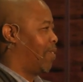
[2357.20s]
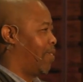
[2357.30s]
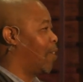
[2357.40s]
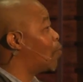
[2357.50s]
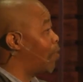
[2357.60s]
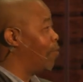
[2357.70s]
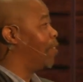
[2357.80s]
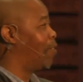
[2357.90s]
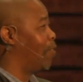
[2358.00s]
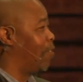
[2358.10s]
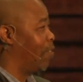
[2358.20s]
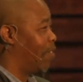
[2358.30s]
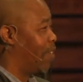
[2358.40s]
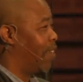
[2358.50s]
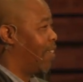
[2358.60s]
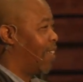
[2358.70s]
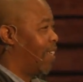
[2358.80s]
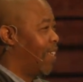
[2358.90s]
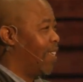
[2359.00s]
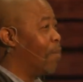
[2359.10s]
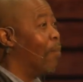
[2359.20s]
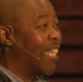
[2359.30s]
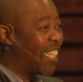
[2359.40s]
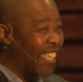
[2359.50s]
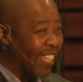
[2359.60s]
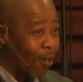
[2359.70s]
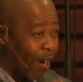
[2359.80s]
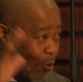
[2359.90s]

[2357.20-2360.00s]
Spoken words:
That's what you need to do. Imagine